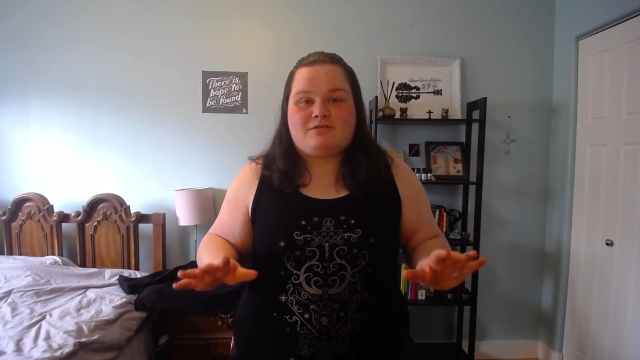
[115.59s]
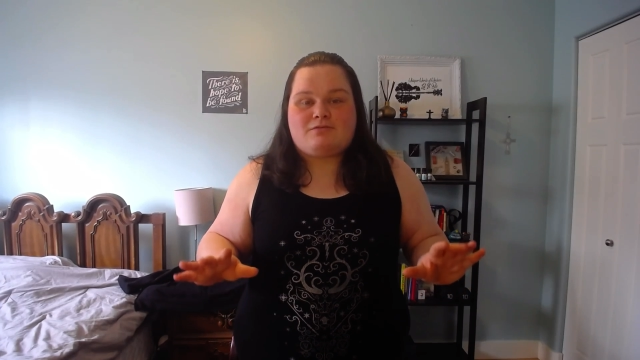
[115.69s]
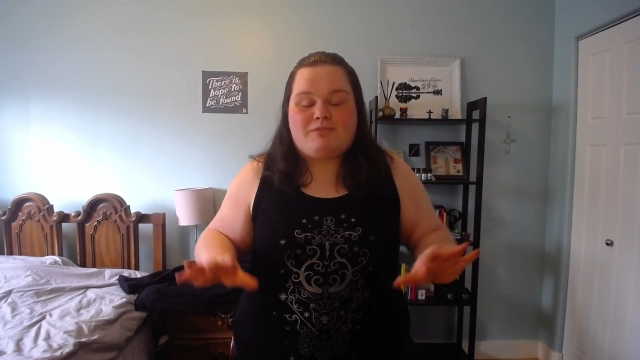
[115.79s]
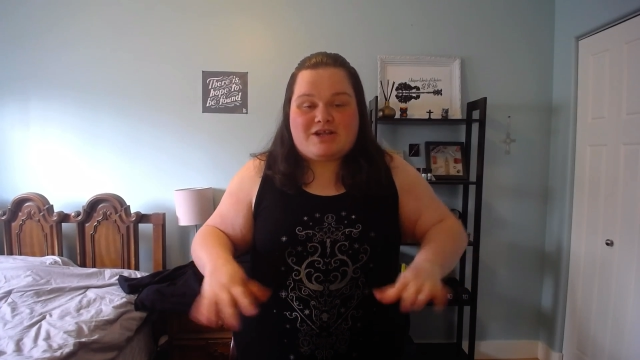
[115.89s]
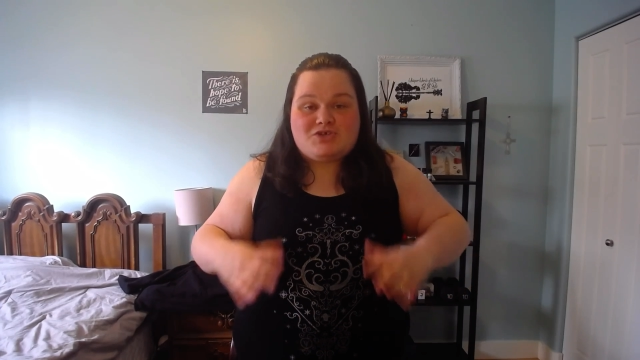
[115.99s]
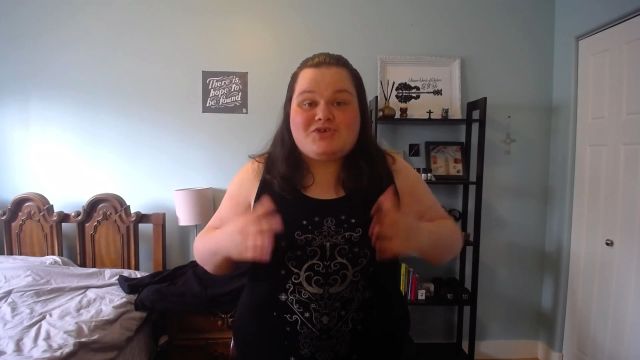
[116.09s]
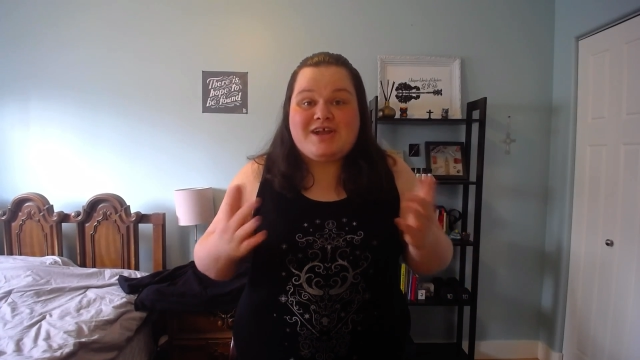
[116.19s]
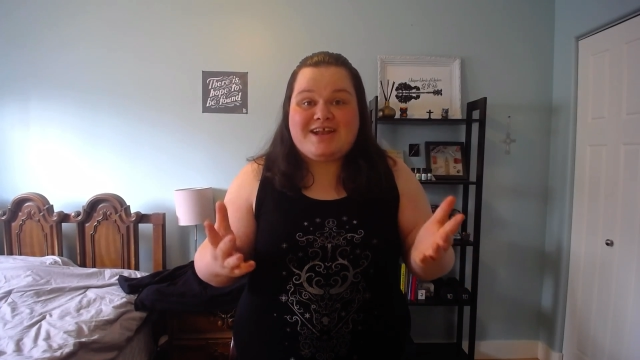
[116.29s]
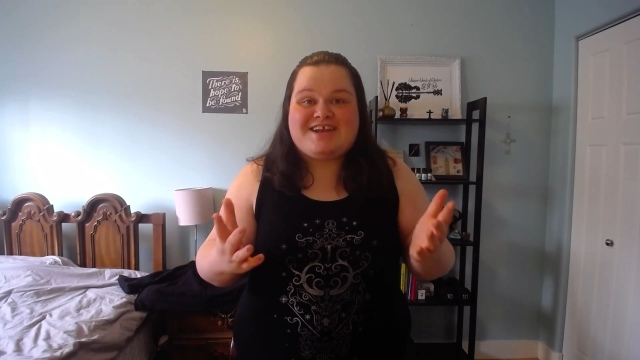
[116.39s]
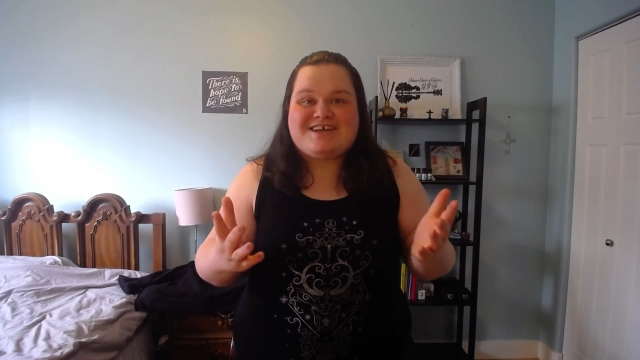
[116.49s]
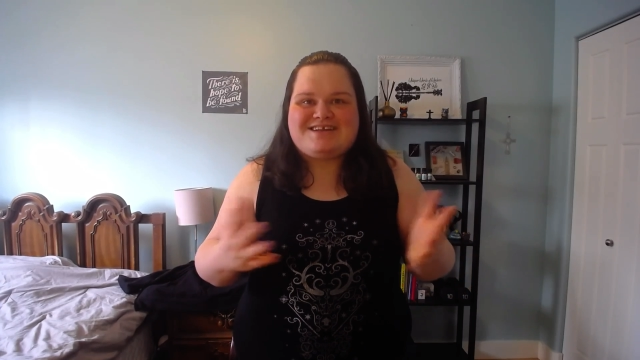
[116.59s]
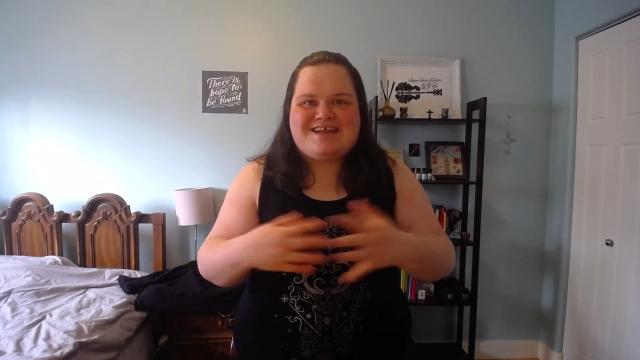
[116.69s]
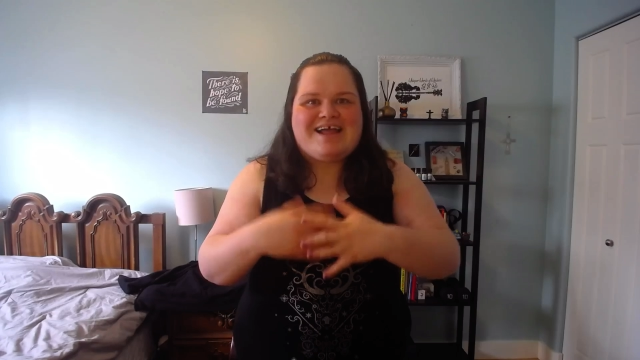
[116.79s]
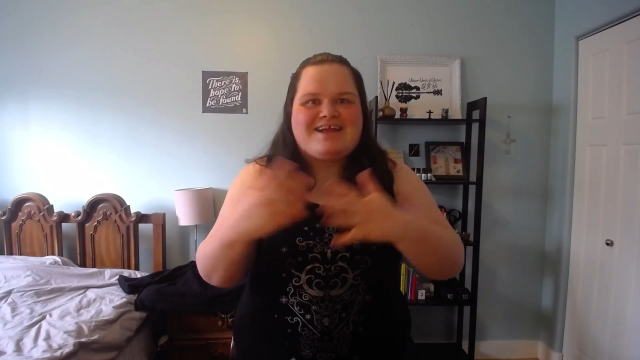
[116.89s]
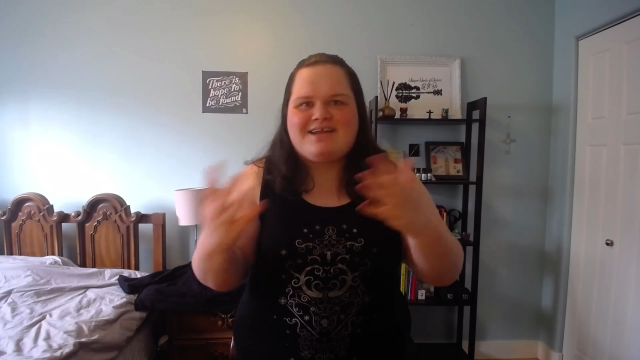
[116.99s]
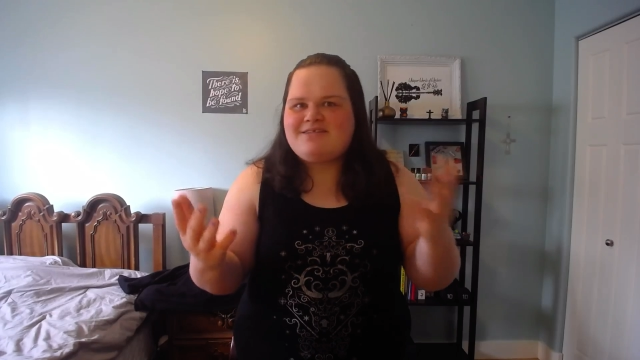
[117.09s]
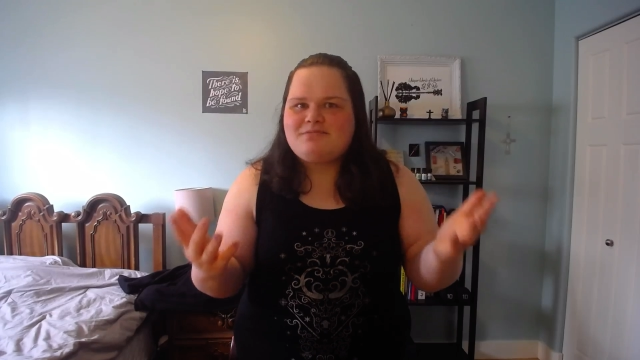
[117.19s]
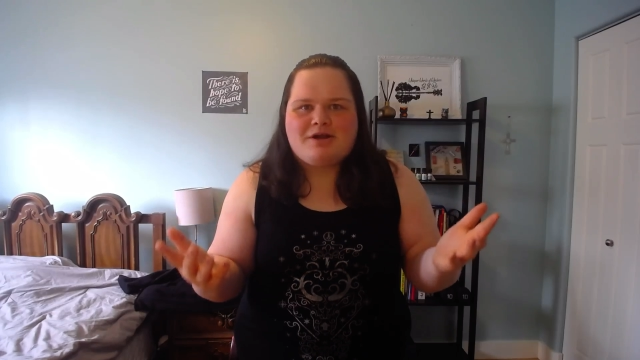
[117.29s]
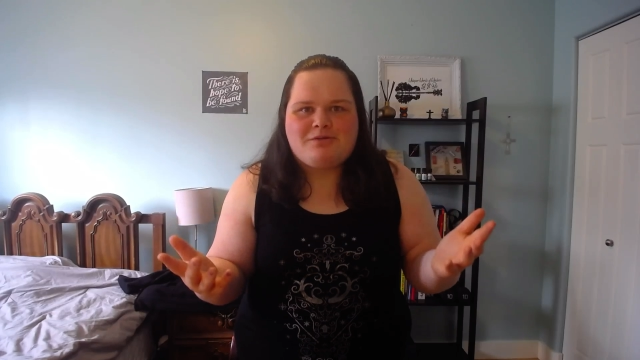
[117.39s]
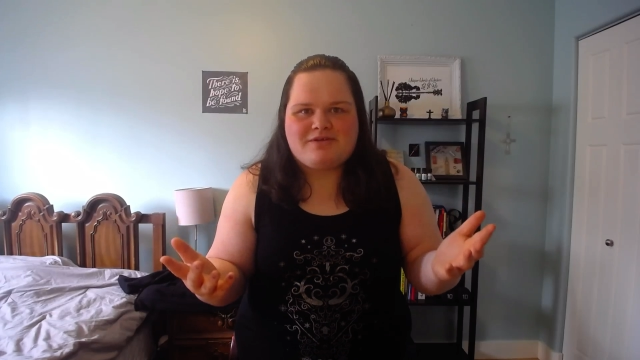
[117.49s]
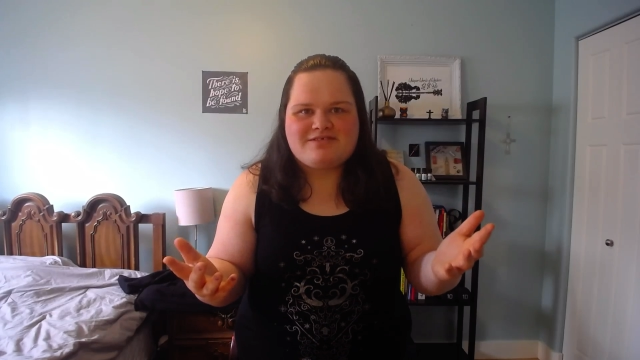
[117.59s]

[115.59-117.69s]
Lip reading: by treating it like an experiment.